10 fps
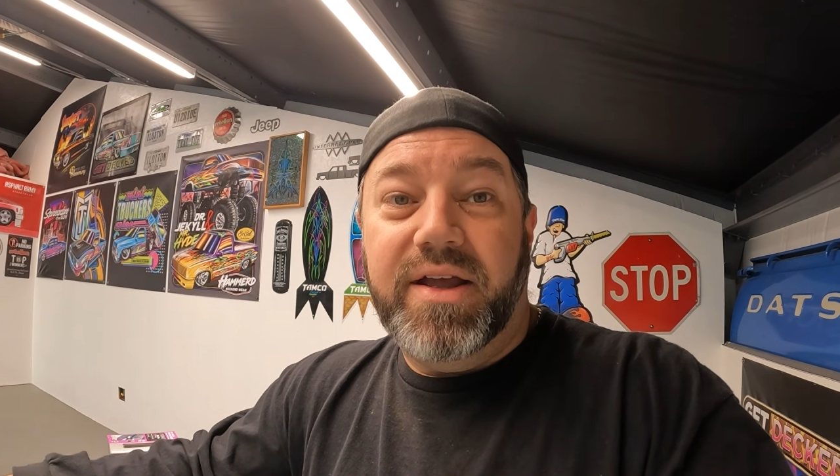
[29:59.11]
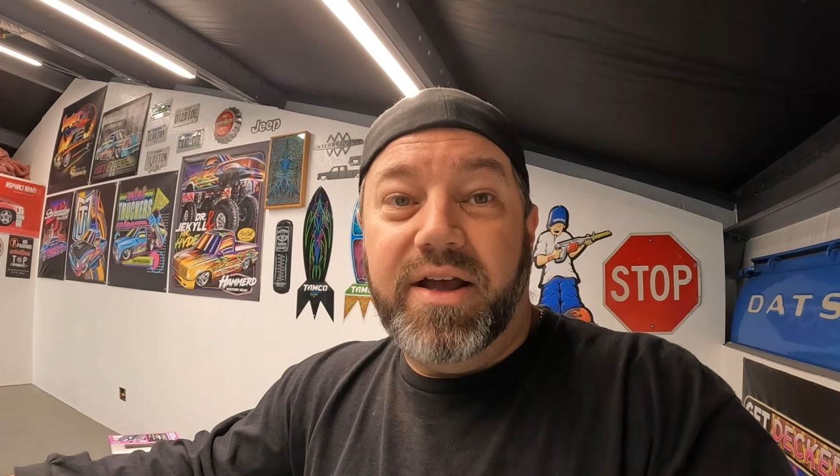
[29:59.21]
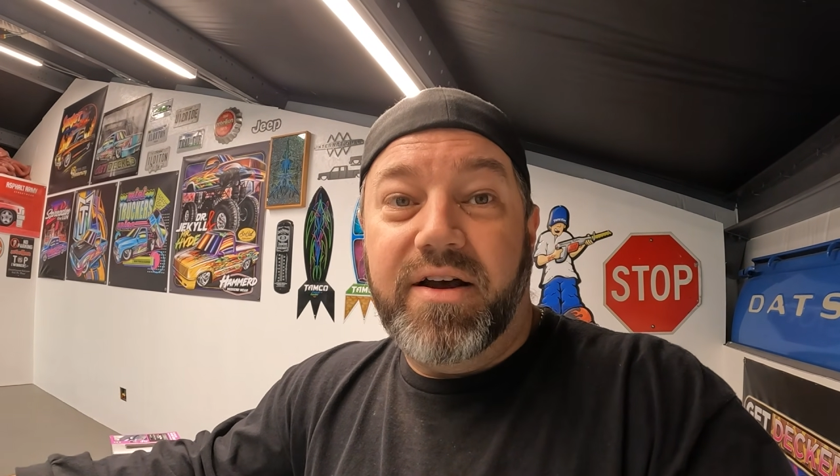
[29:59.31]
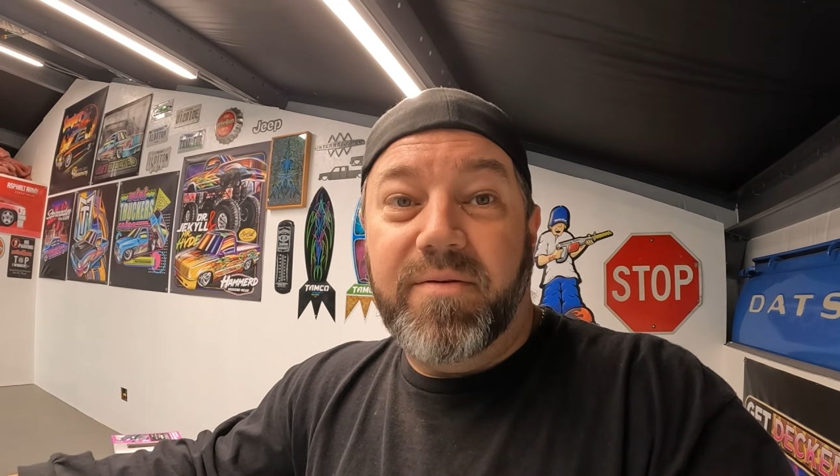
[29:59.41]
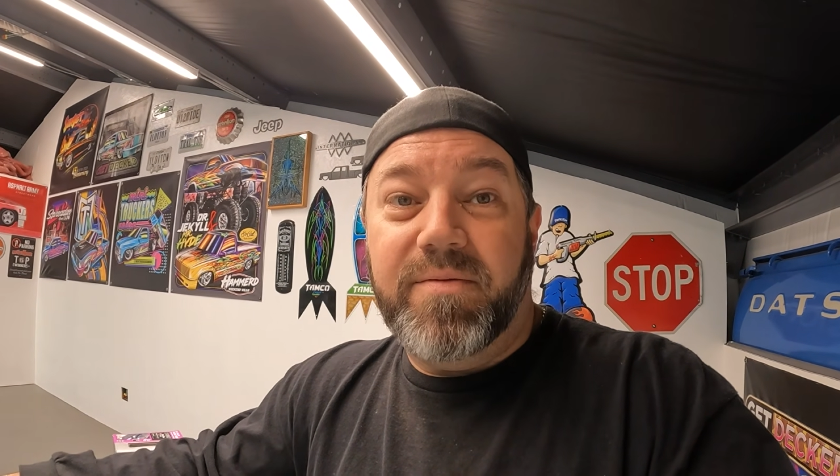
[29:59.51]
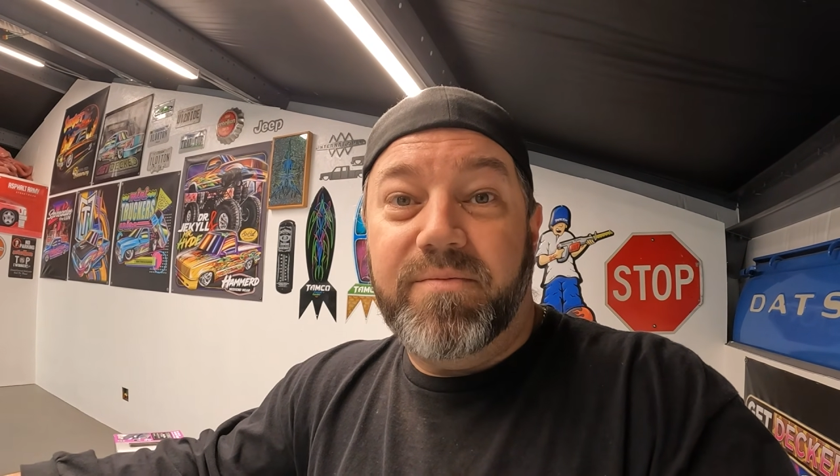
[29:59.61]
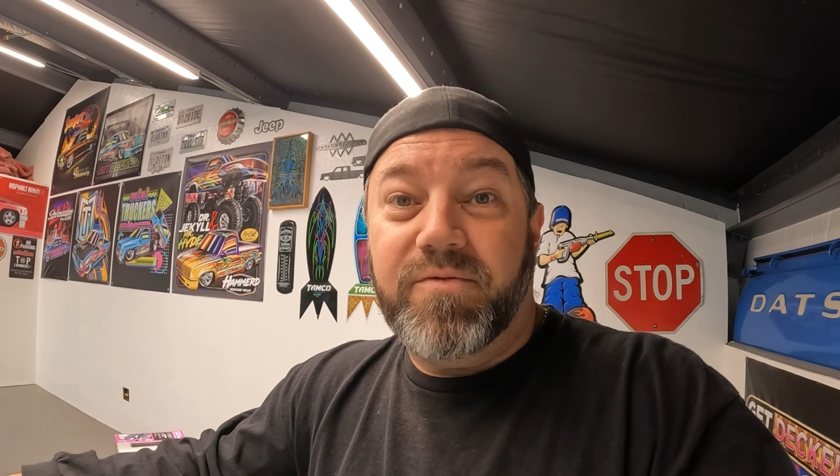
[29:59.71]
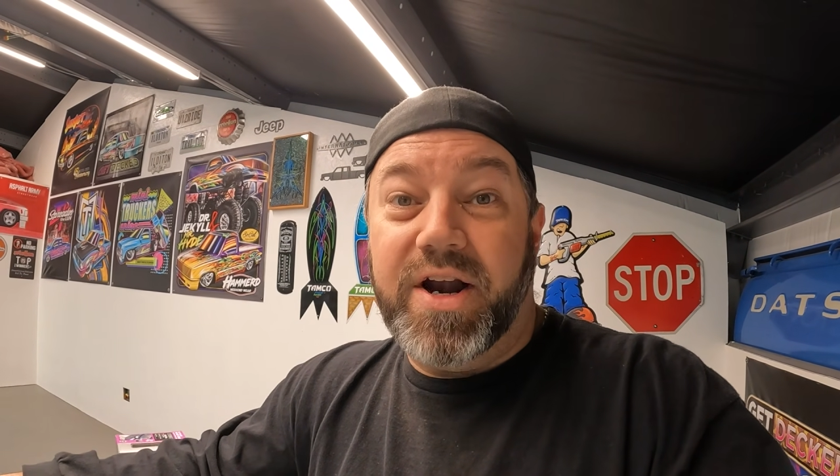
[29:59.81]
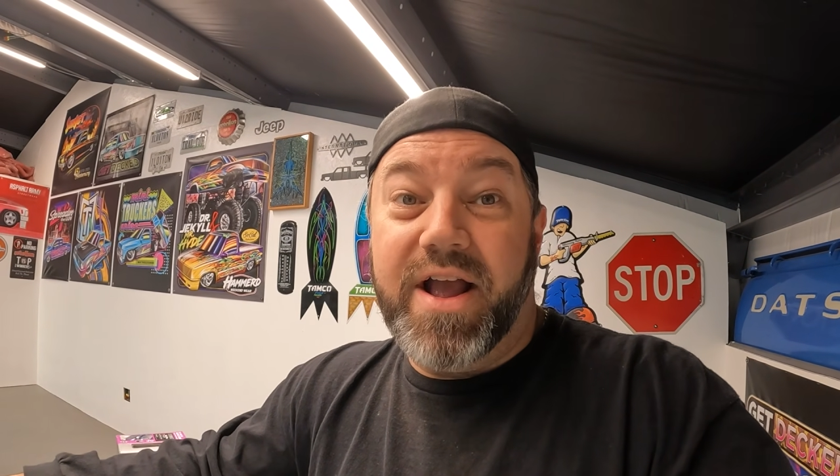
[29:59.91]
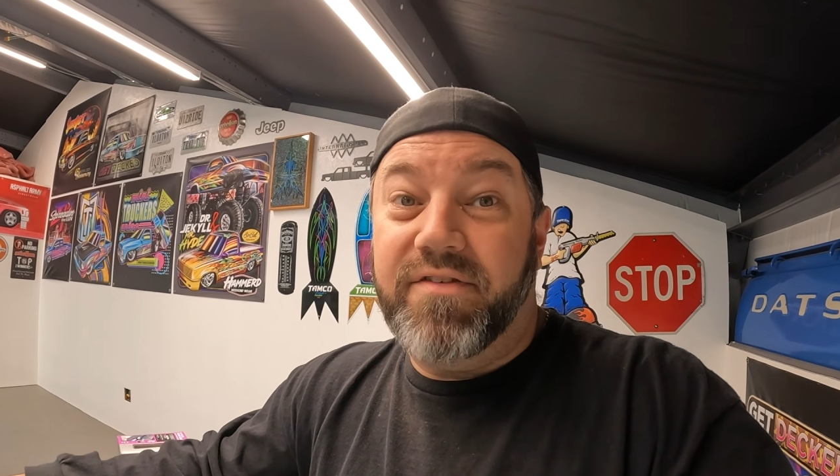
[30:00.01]

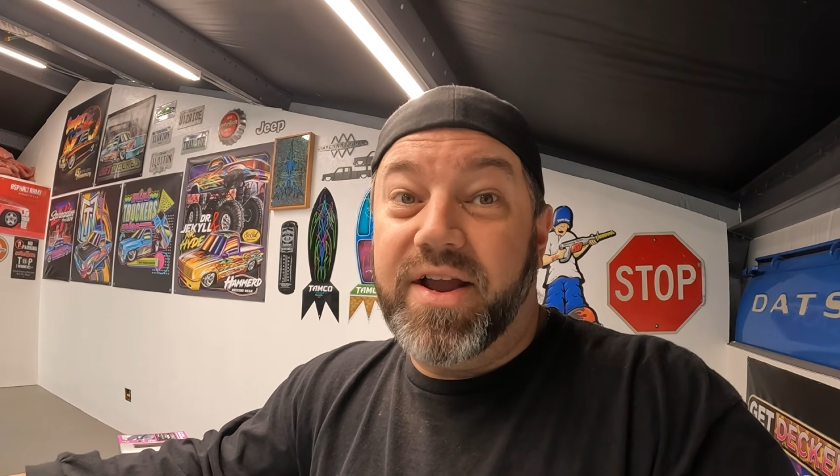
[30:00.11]
Right now I've